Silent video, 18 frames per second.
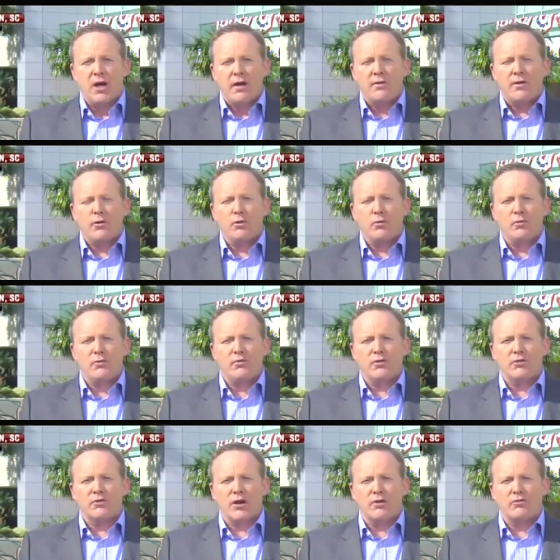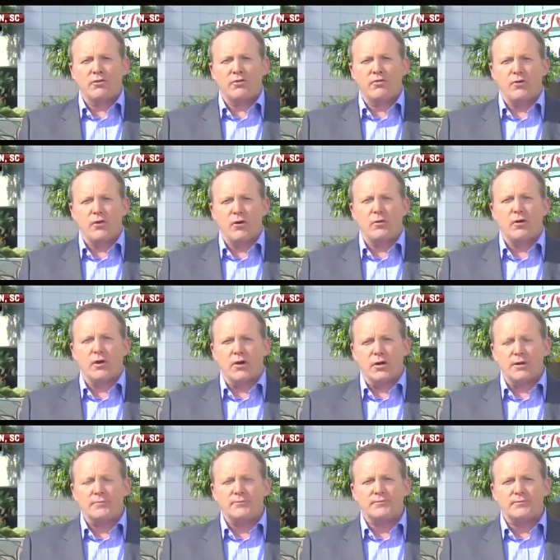that will move this country forward.
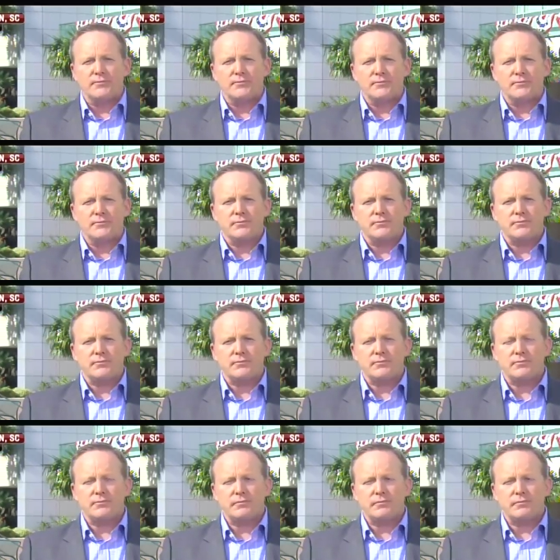I understand that, but